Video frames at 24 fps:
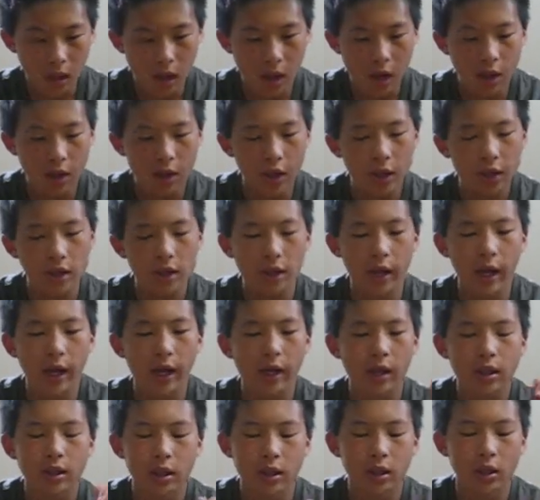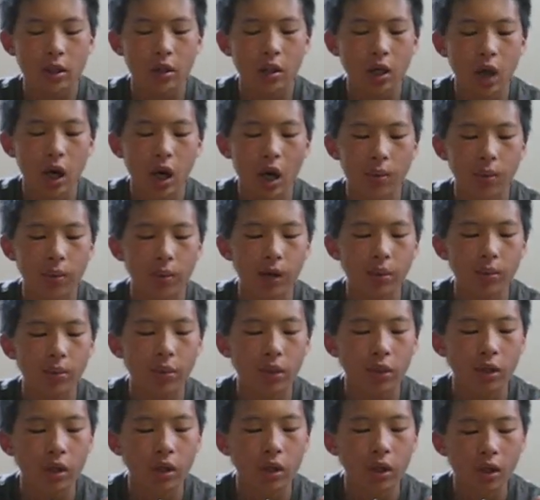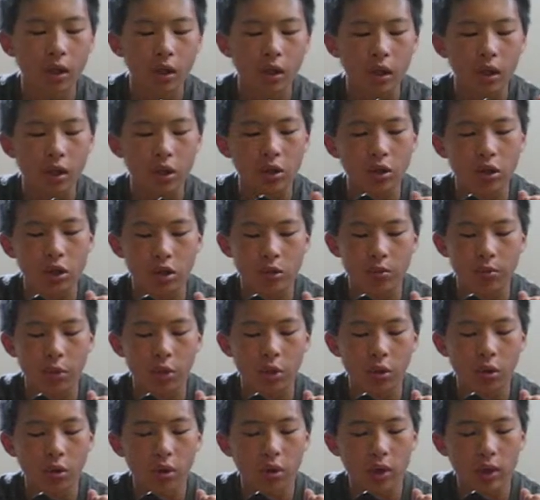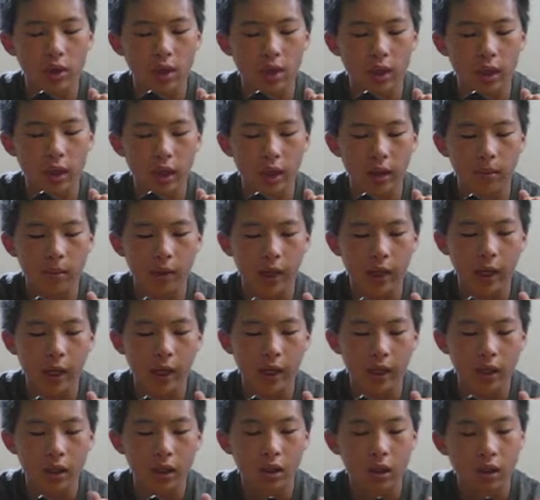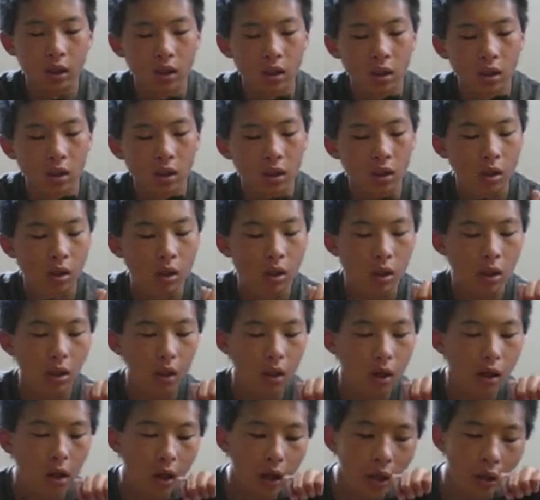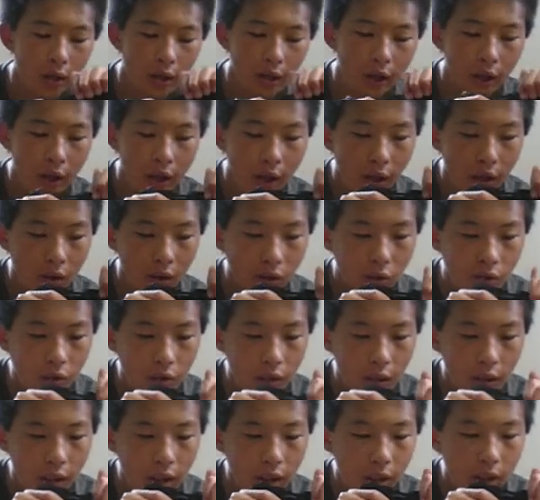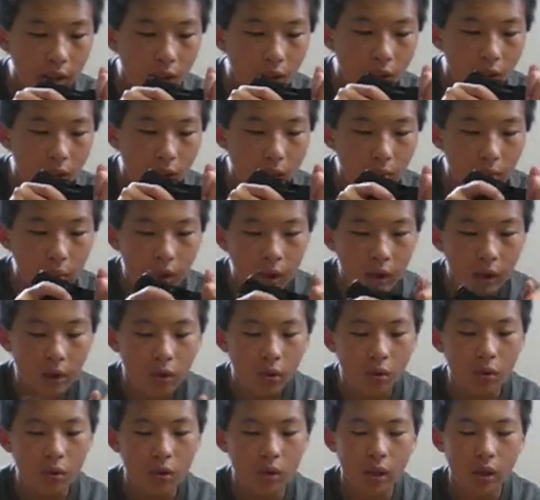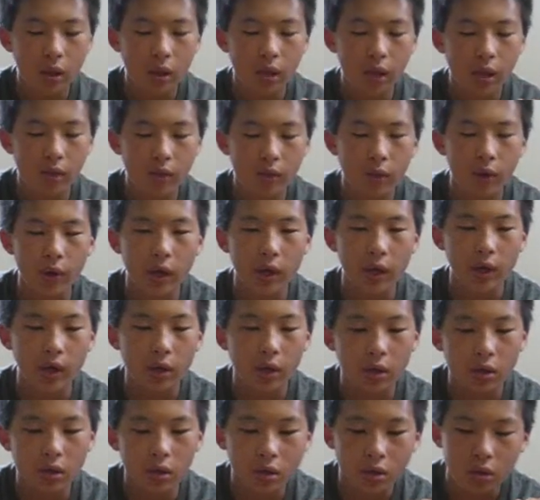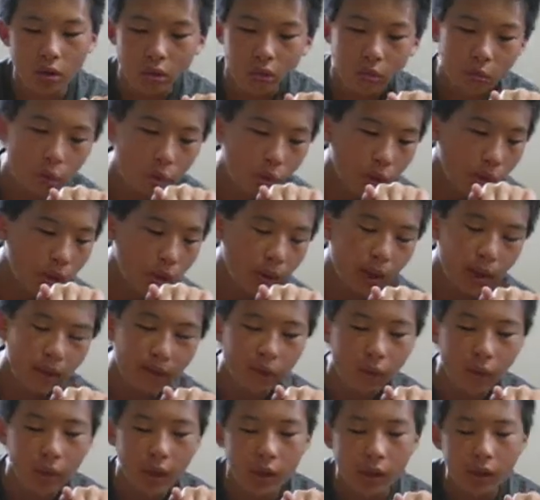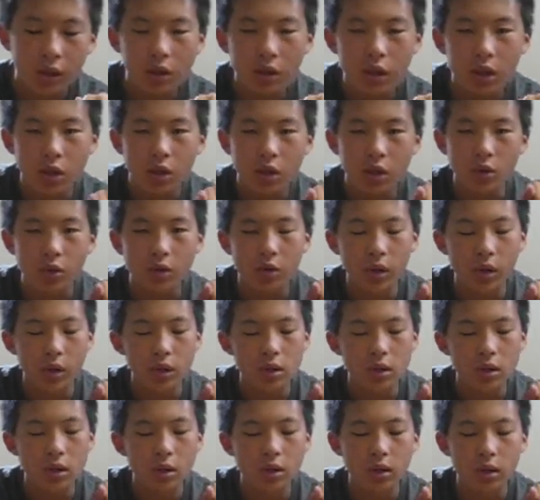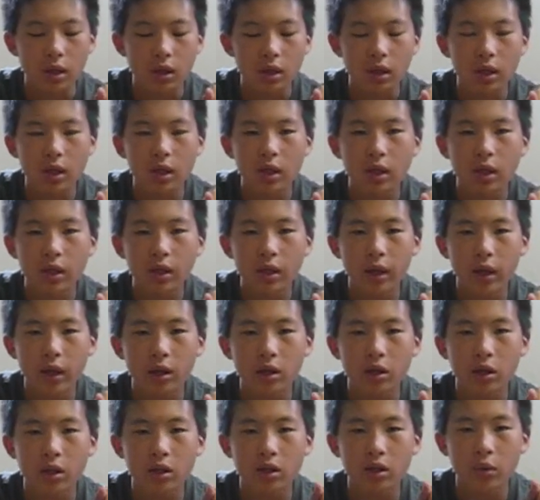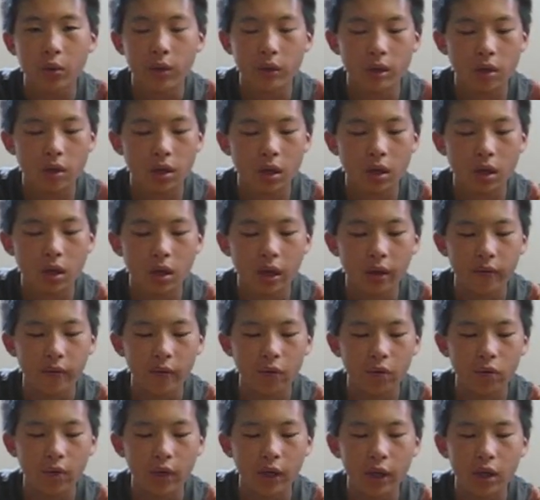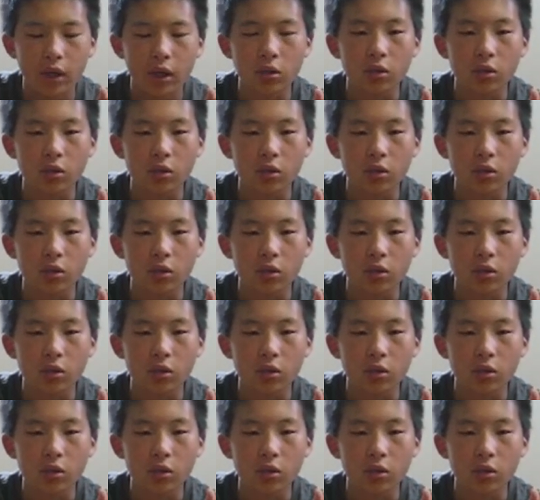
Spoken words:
And then to access your hop-up, you just pull the slide back, and then right about halfway, or more than halfway, you insert the key in there and twist to the left or right.